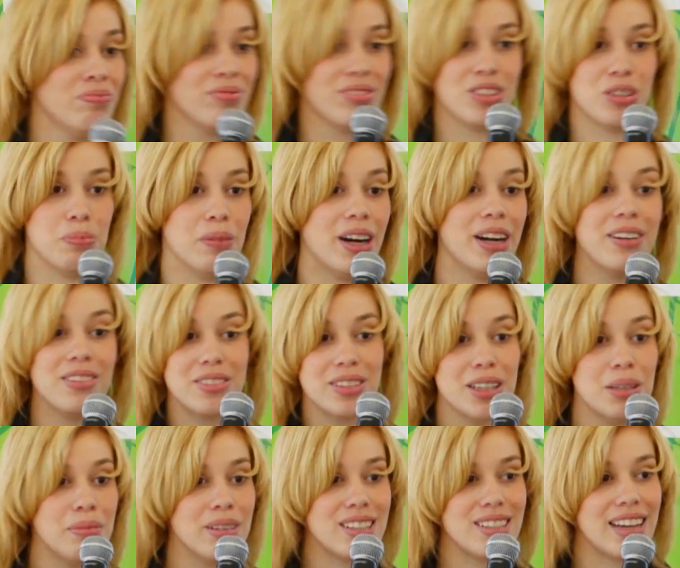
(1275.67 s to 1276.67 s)
smart
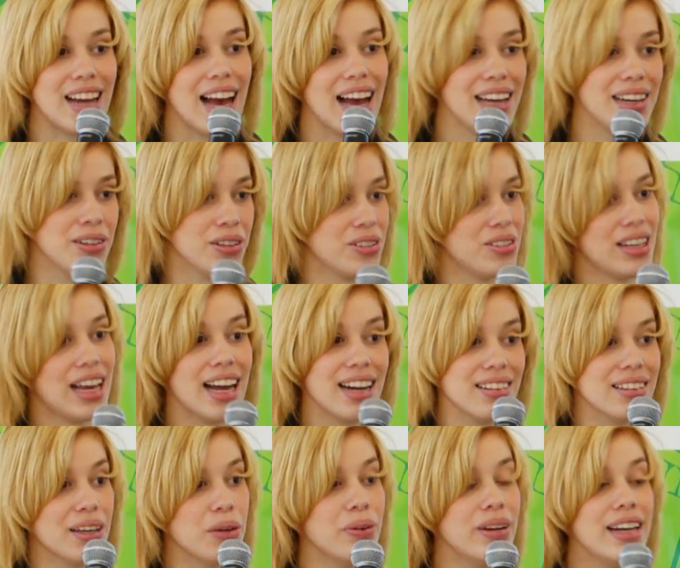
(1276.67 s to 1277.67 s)
thermostat,
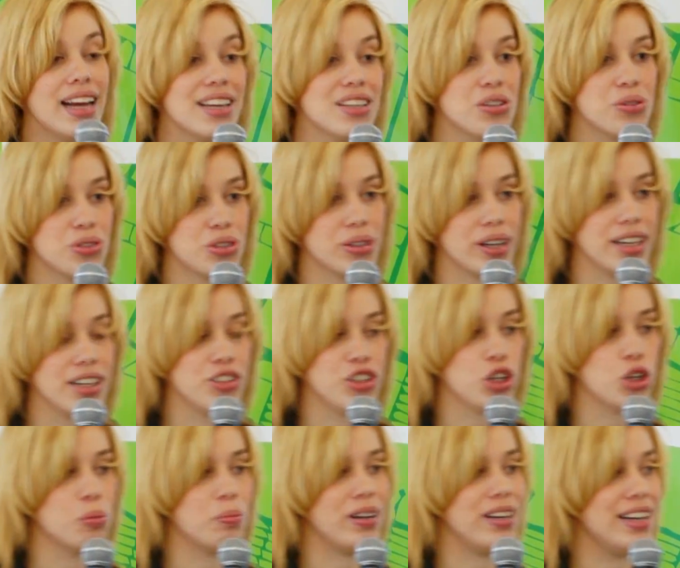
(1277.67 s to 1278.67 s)
exactly what Nest was trying to
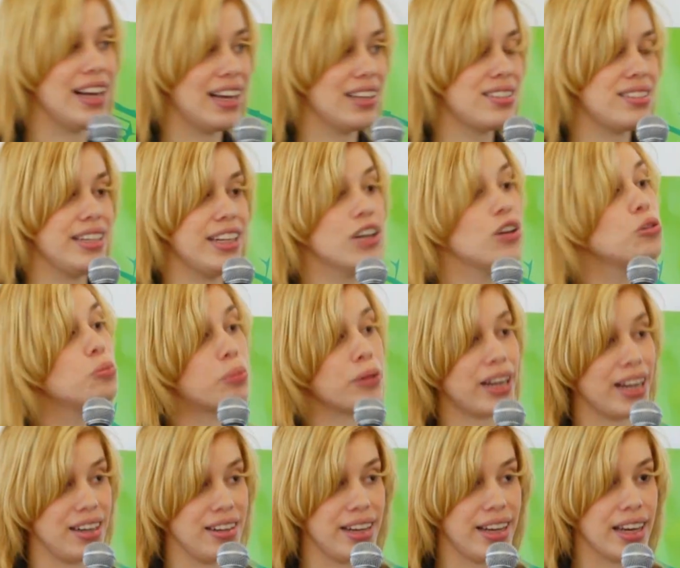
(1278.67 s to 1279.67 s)
do, but Nest nailed
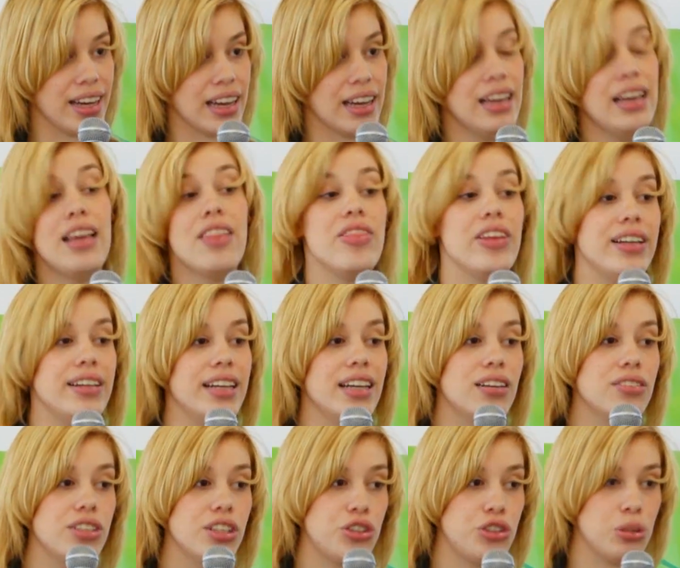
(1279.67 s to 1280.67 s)
branding, they
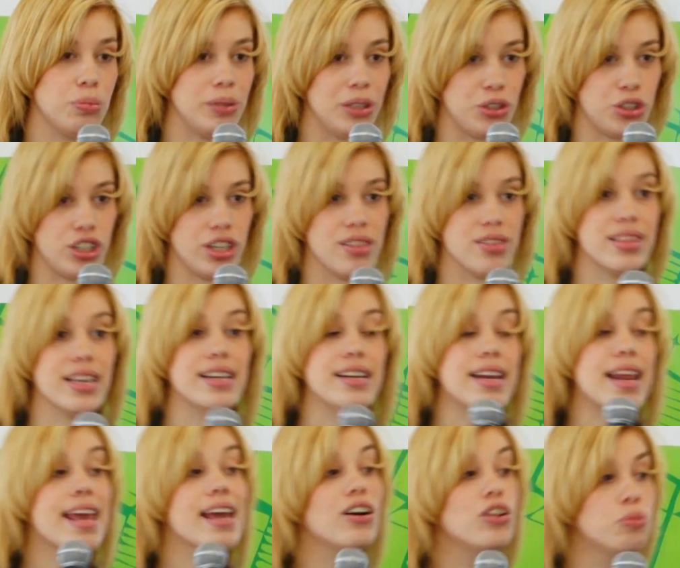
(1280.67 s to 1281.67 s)
nailed distribution, they
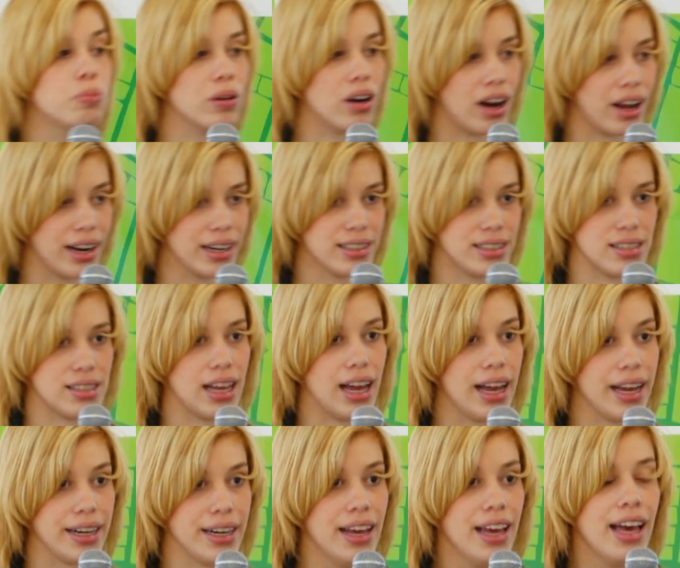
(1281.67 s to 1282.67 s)
nailed product
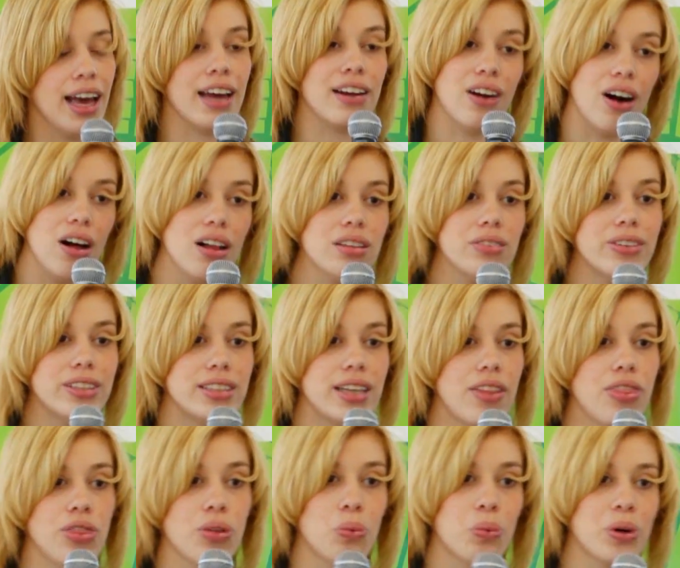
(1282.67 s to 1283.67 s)
design, and all of a
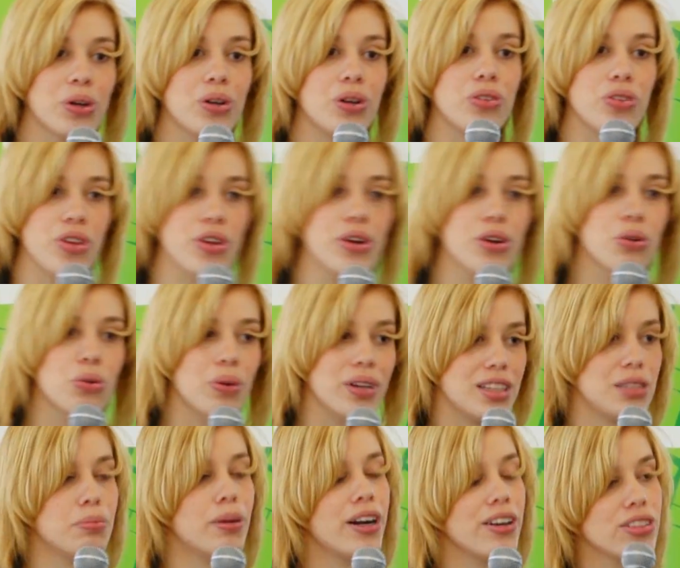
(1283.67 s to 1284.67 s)
sudden the world knew what
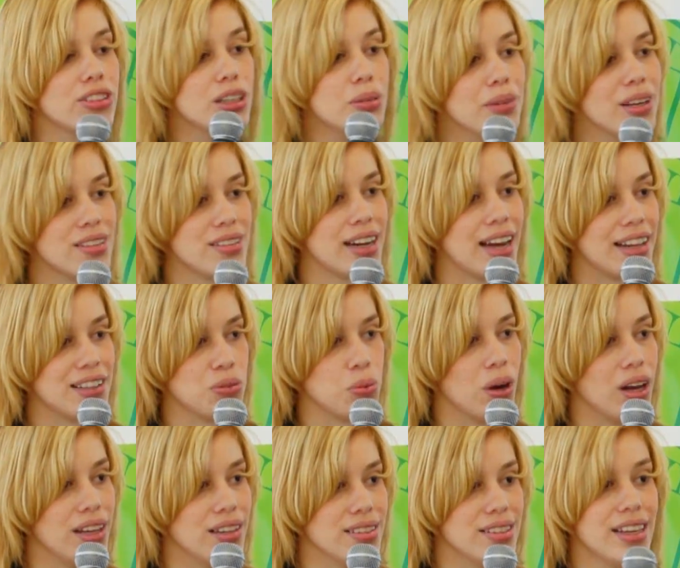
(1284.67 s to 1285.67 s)
smart thermostats
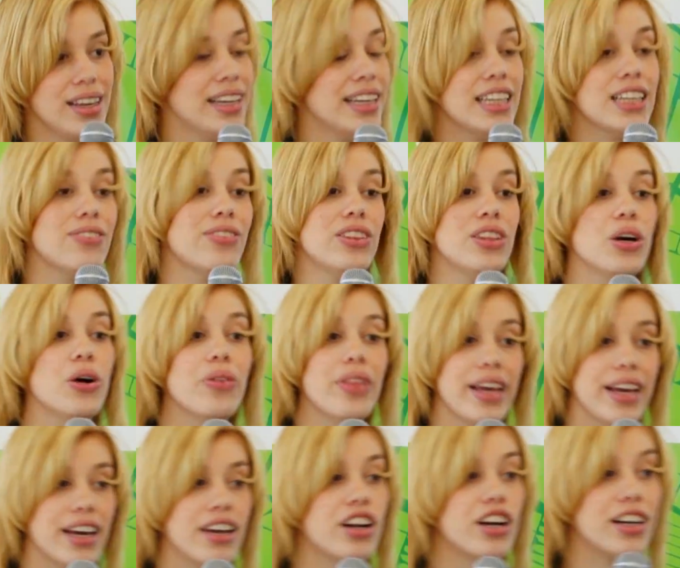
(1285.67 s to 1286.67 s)
was, even though
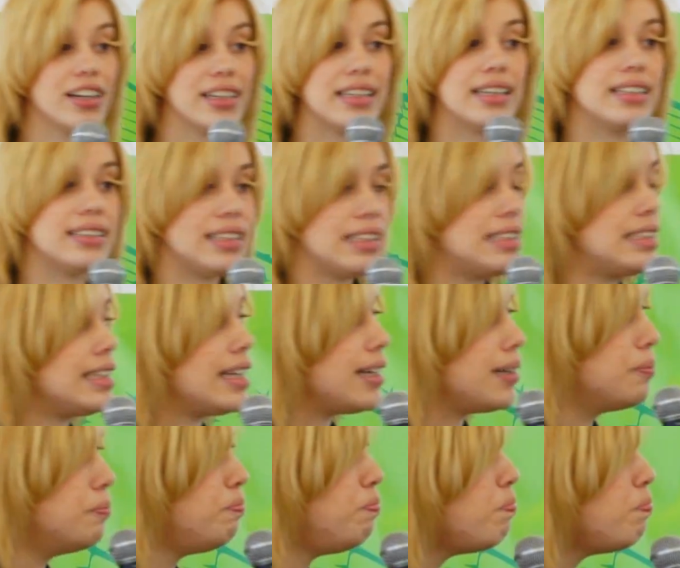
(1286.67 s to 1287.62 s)
they had already existed.